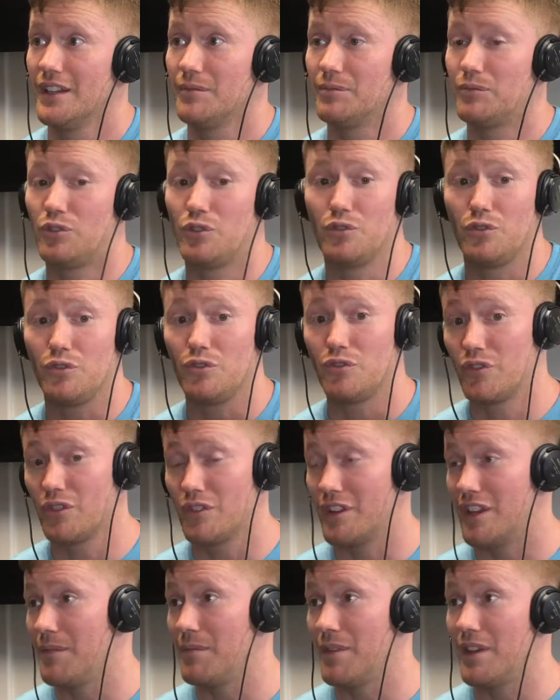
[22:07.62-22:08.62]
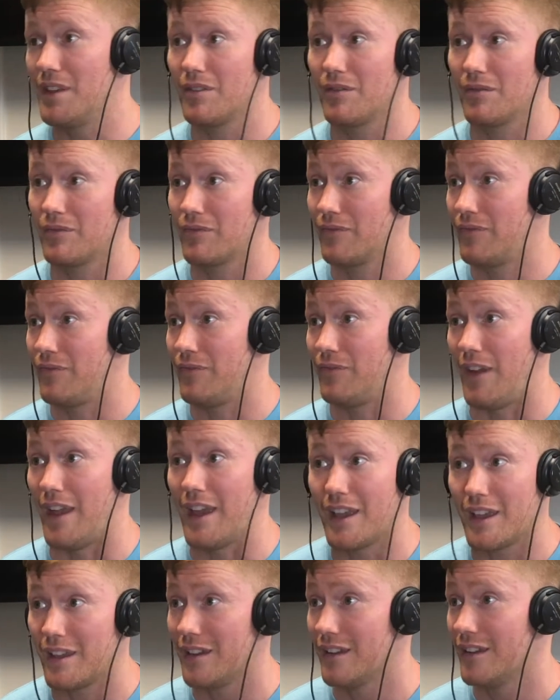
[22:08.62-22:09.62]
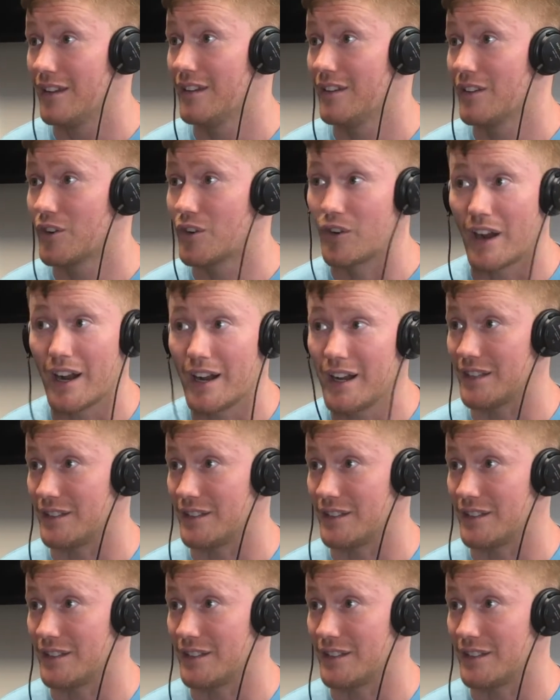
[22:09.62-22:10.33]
Dude, you should give me fake credits.